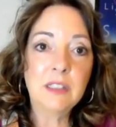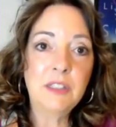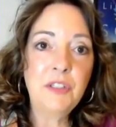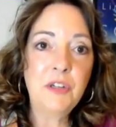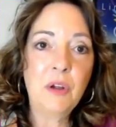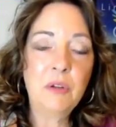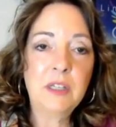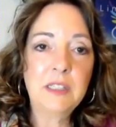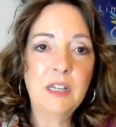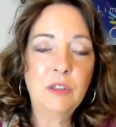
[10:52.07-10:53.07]

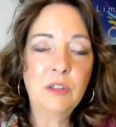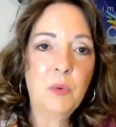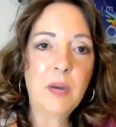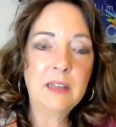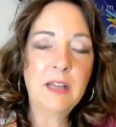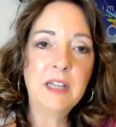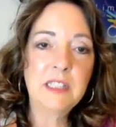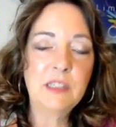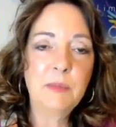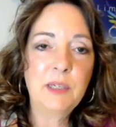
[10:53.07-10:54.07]
like tell little white
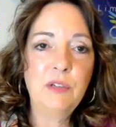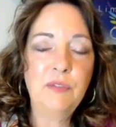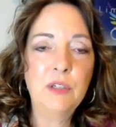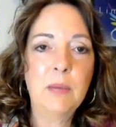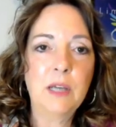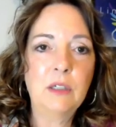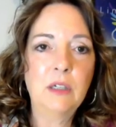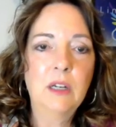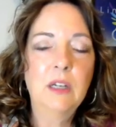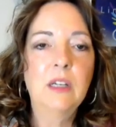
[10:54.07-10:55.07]
lies to make you feel
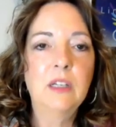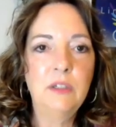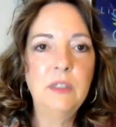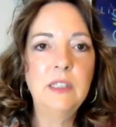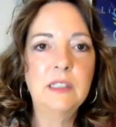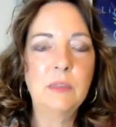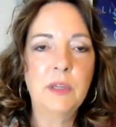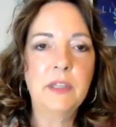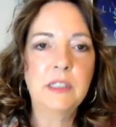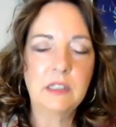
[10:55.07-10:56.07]
better. You need
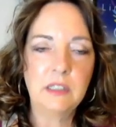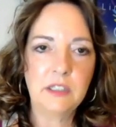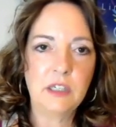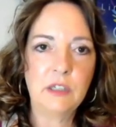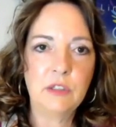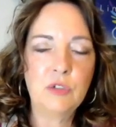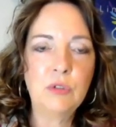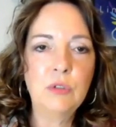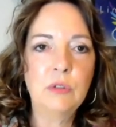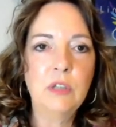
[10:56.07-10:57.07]
someone that's going to tell you the
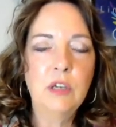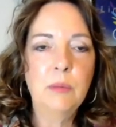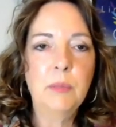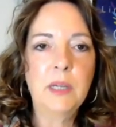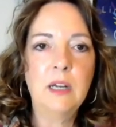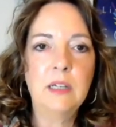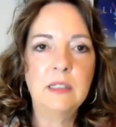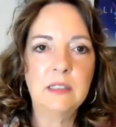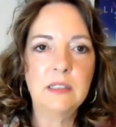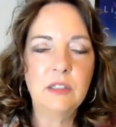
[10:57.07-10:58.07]
truth
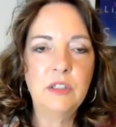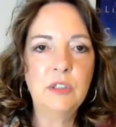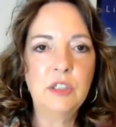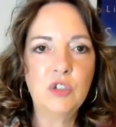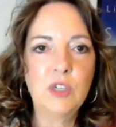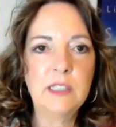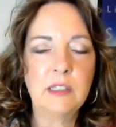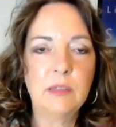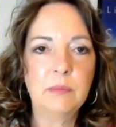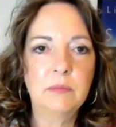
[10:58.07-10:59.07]
because you can trust
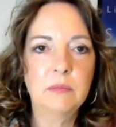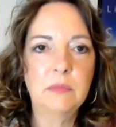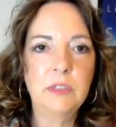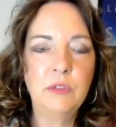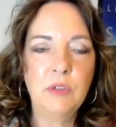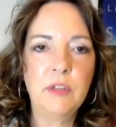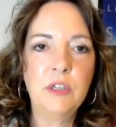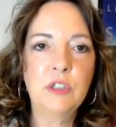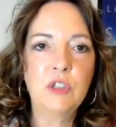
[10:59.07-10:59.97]
them. You know that you can